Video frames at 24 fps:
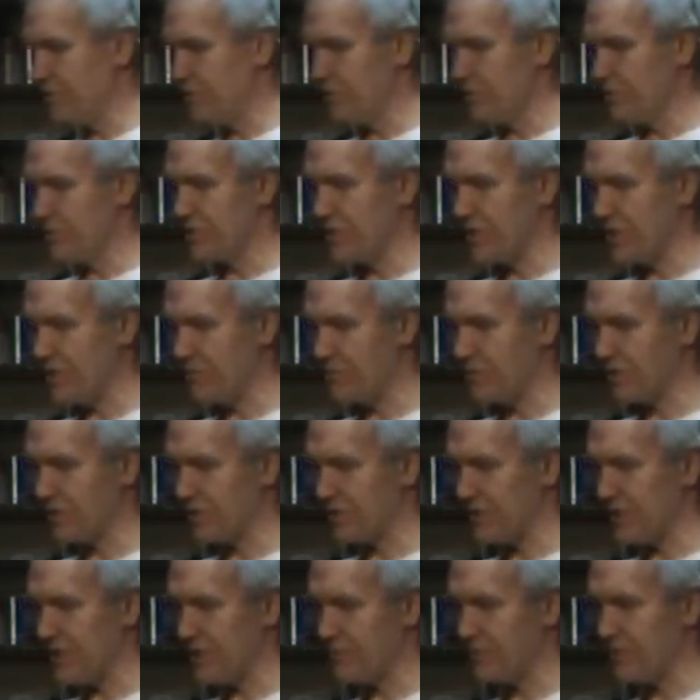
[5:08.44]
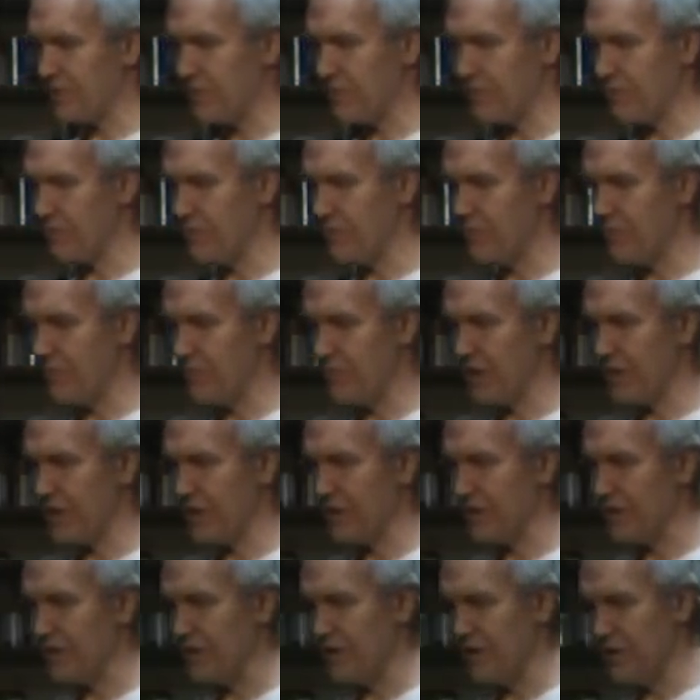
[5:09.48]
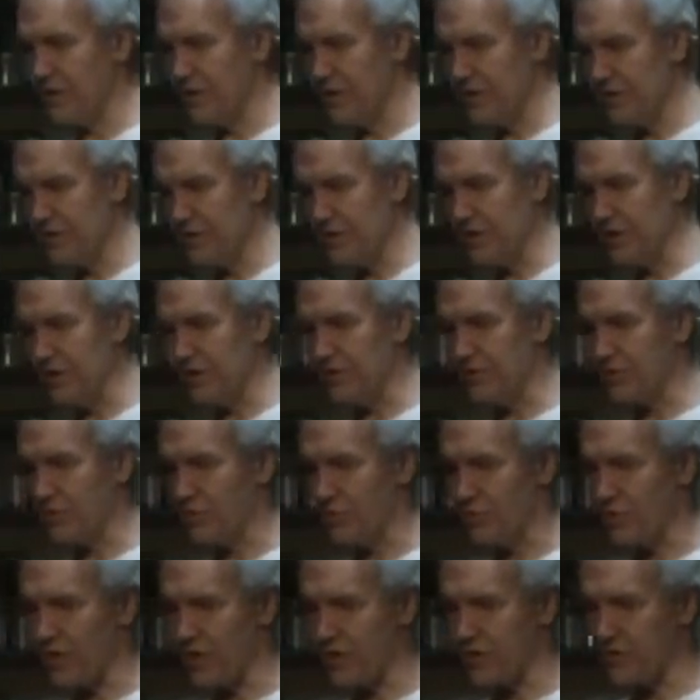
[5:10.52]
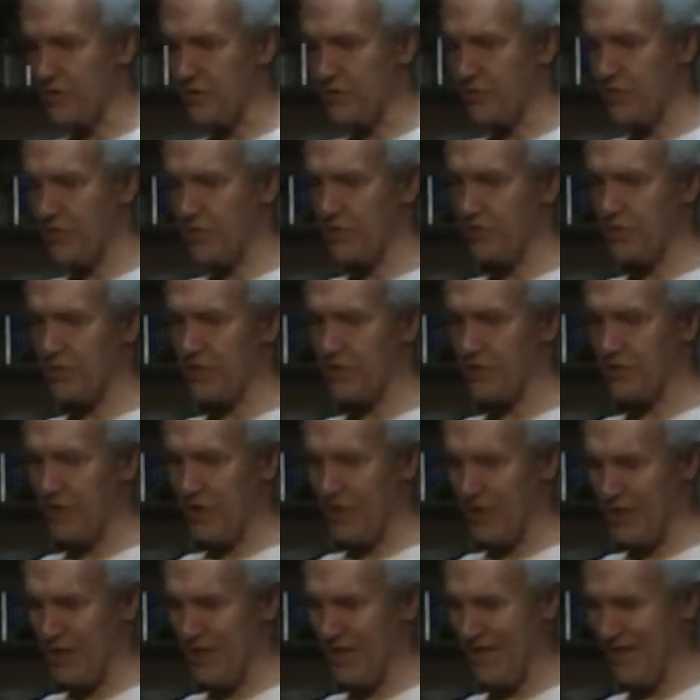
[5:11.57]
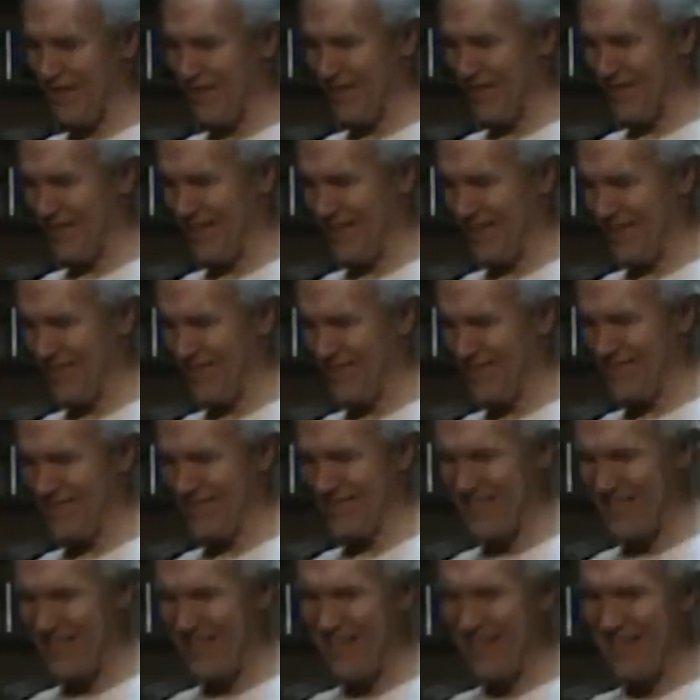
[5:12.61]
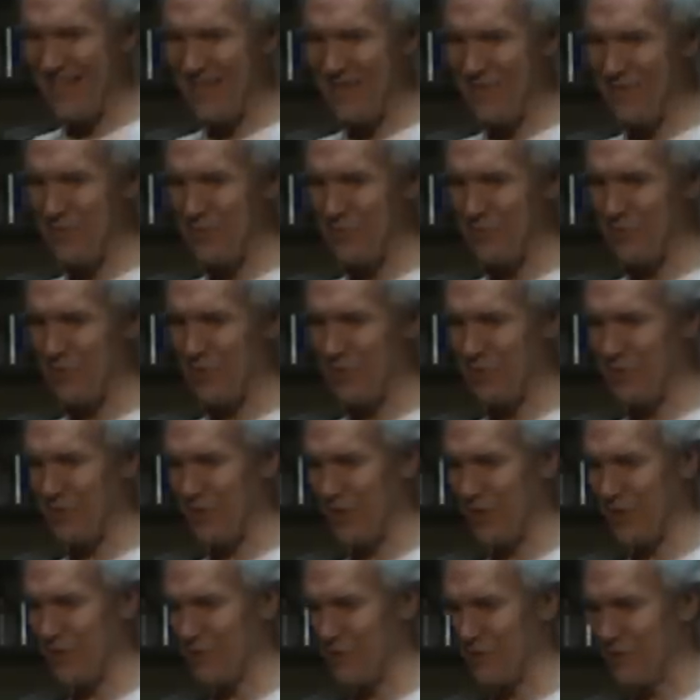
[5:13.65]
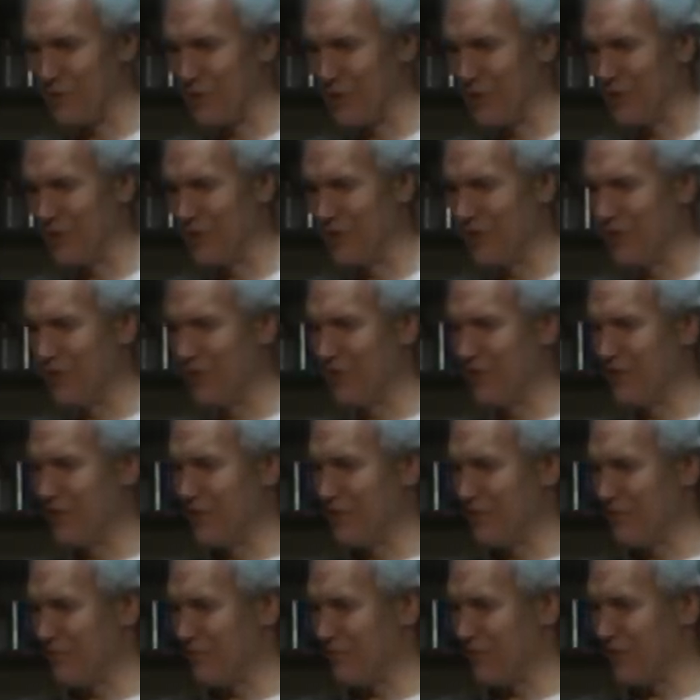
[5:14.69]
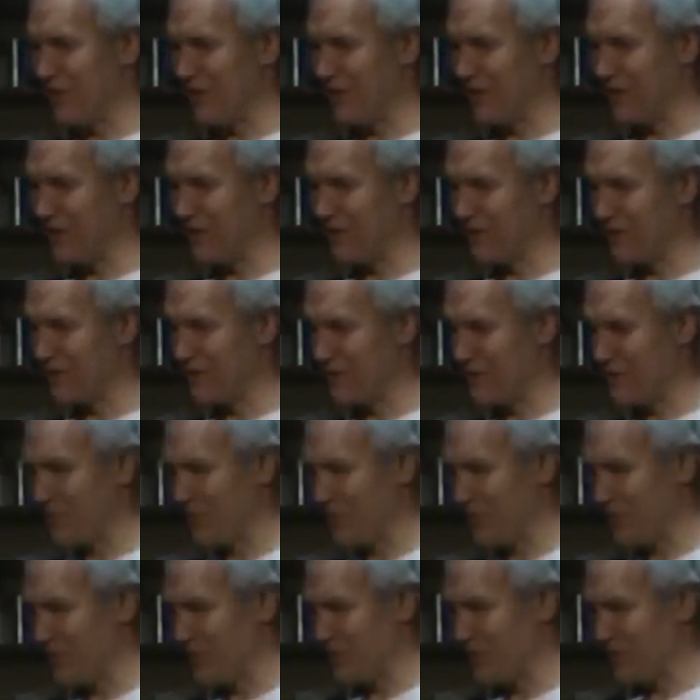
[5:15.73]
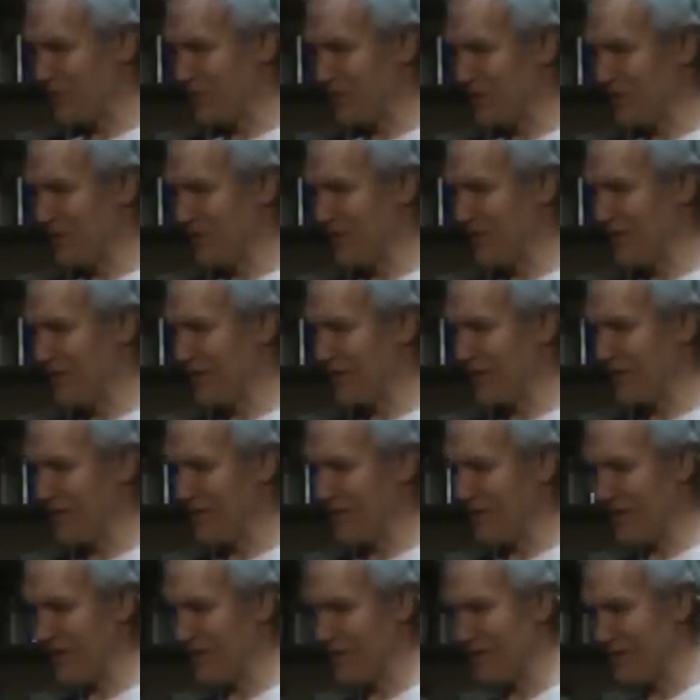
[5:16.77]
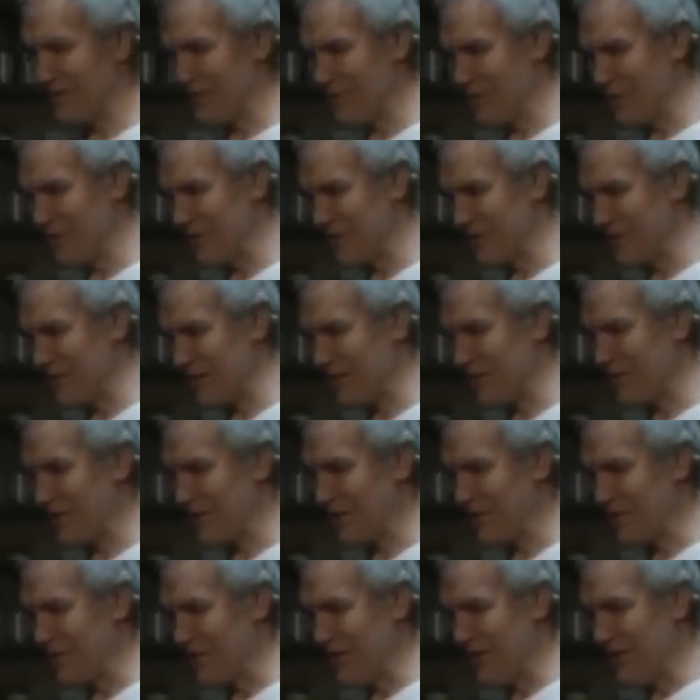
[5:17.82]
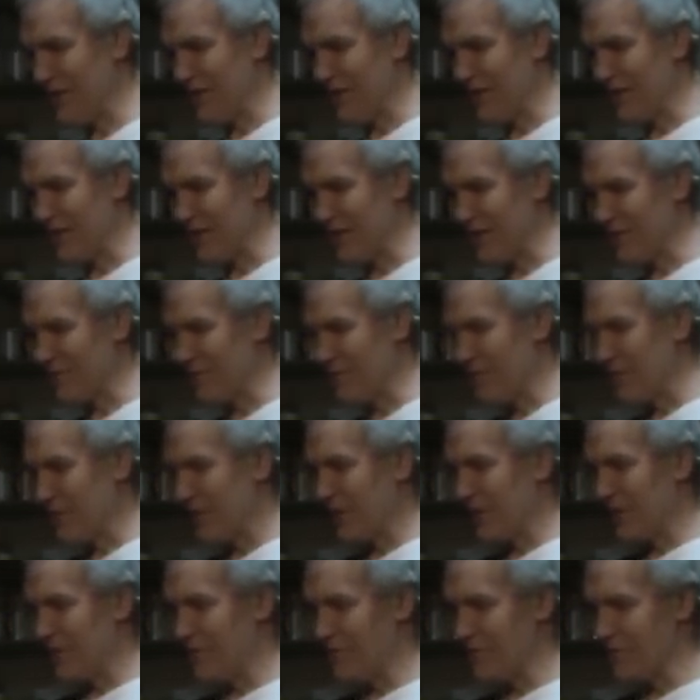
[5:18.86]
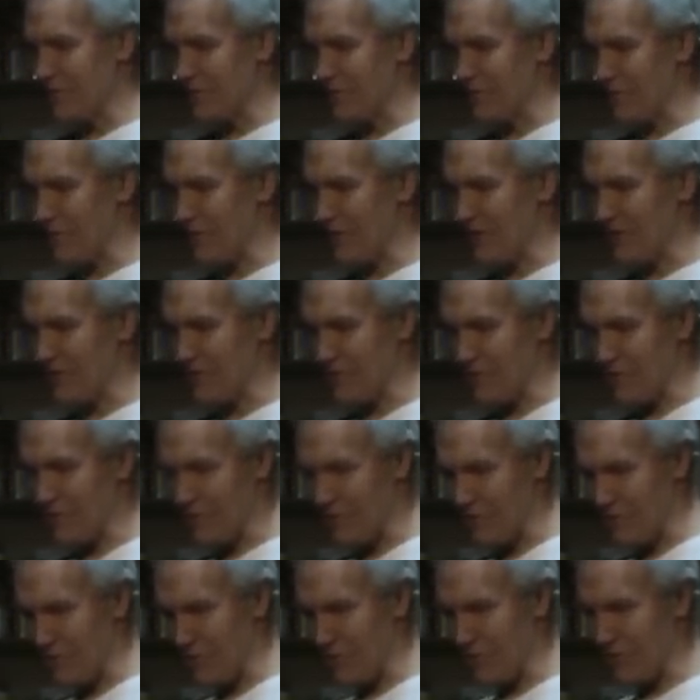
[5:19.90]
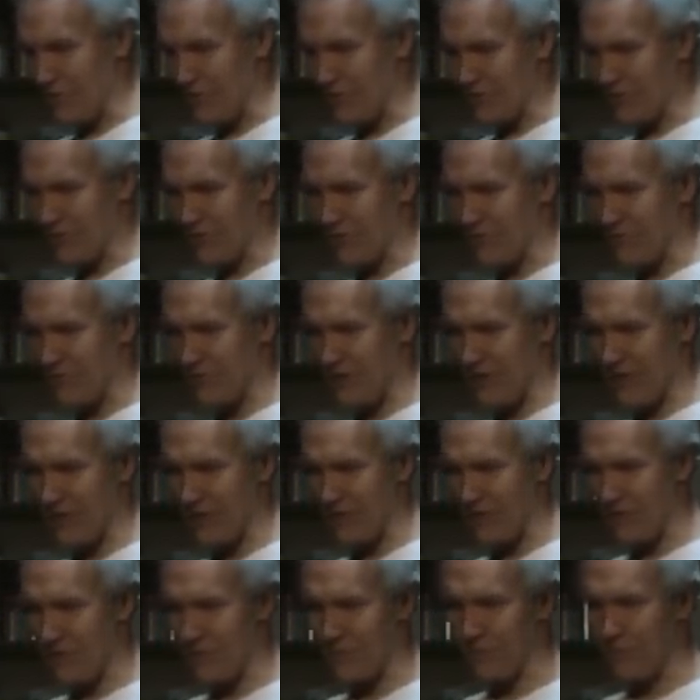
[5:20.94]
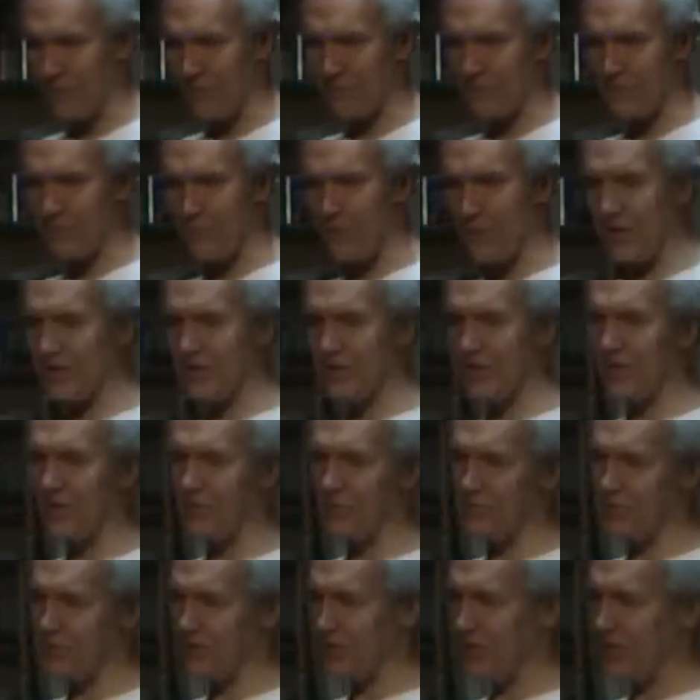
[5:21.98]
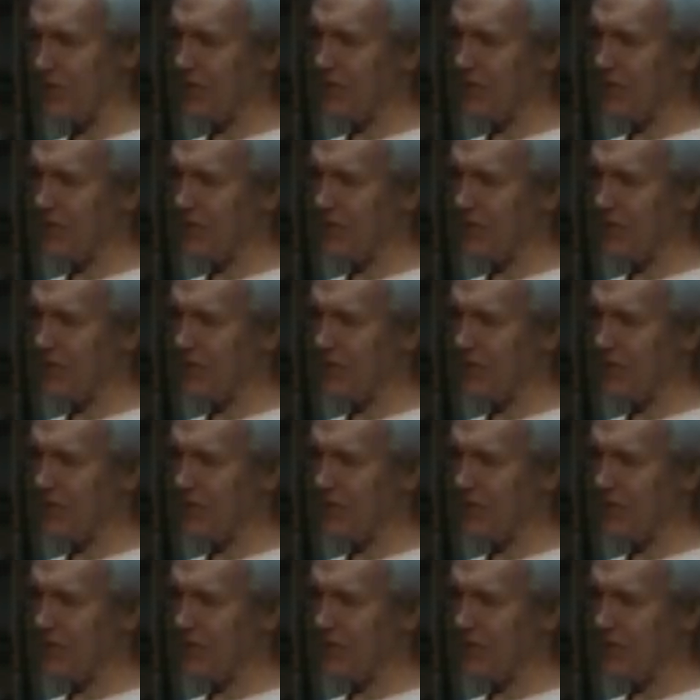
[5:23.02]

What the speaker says: a job like that, I'm making a seat to a rocking chair here. I was using my sander to flatten out, dig some of this out. I used a grinder earlier, and I taken all the rough spots out with